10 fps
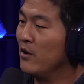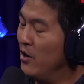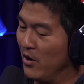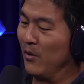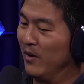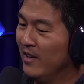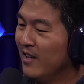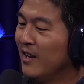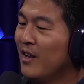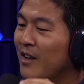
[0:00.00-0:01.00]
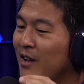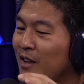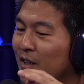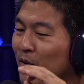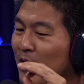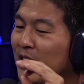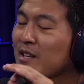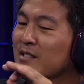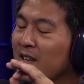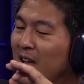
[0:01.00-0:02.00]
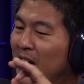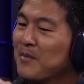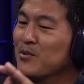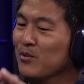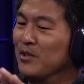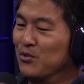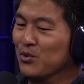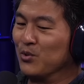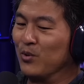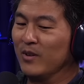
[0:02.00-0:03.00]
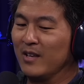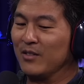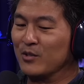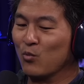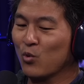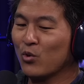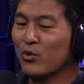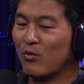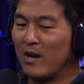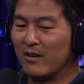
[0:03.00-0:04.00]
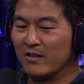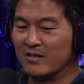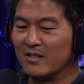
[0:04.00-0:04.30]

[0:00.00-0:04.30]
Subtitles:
No. It is absolutely true that this world around us,